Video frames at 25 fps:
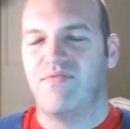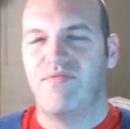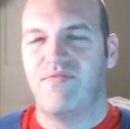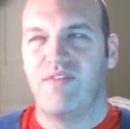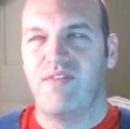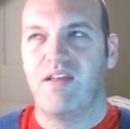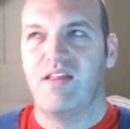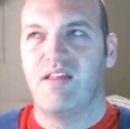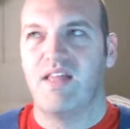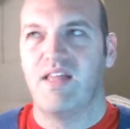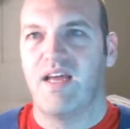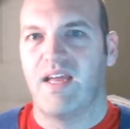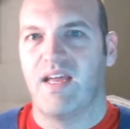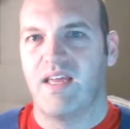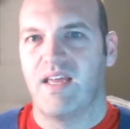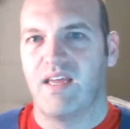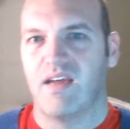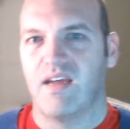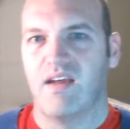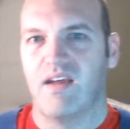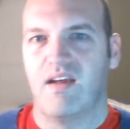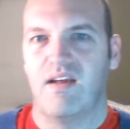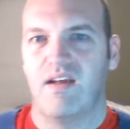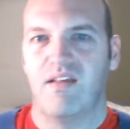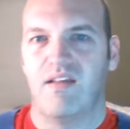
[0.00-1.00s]
feel like
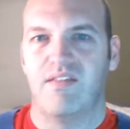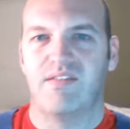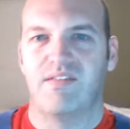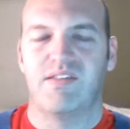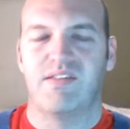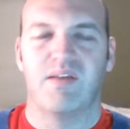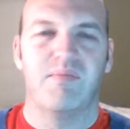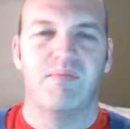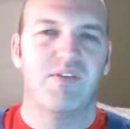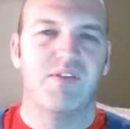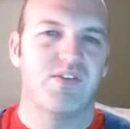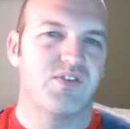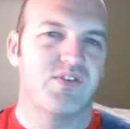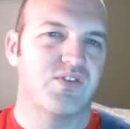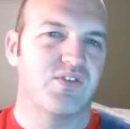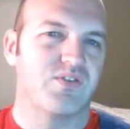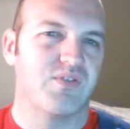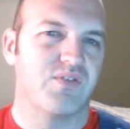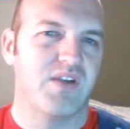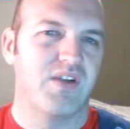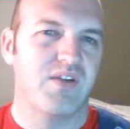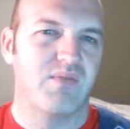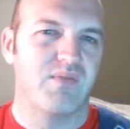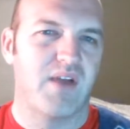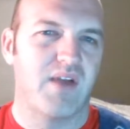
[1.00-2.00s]
some of the
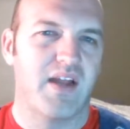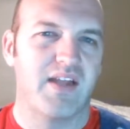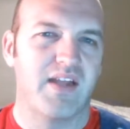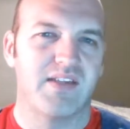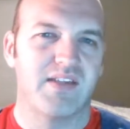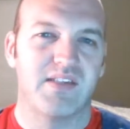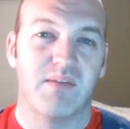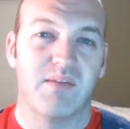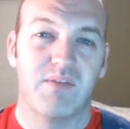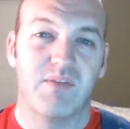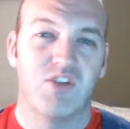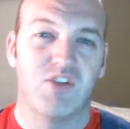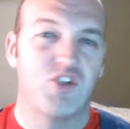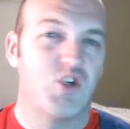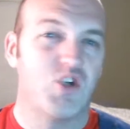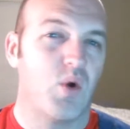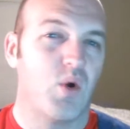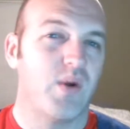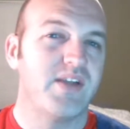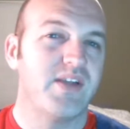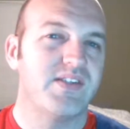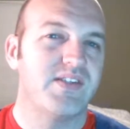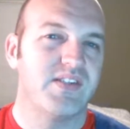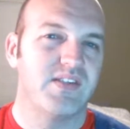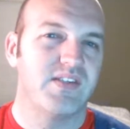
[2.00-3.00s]
screenwriting and some of the
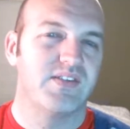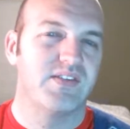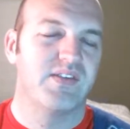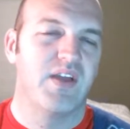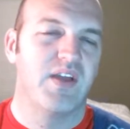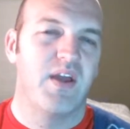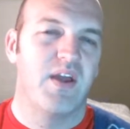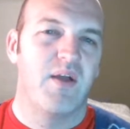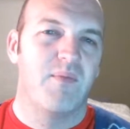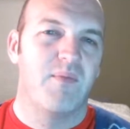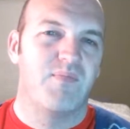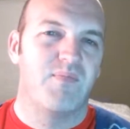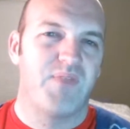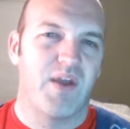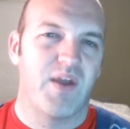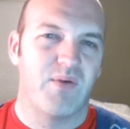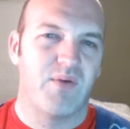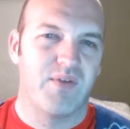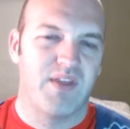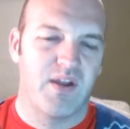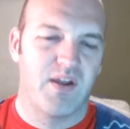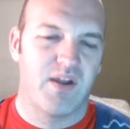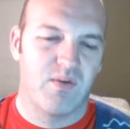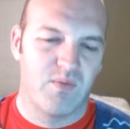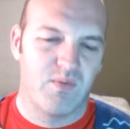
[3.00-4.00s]
choices that
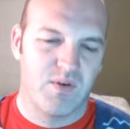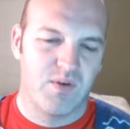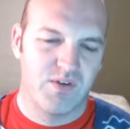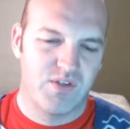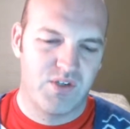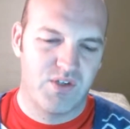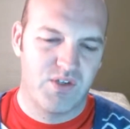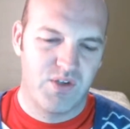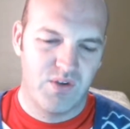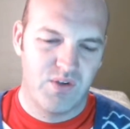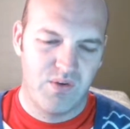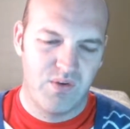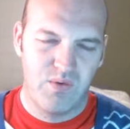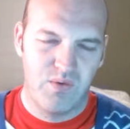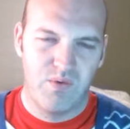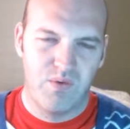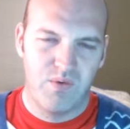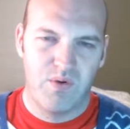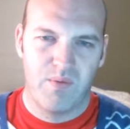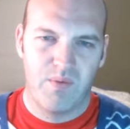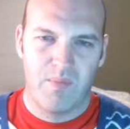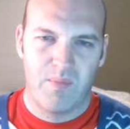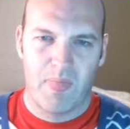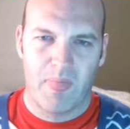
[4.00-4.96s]
were there were too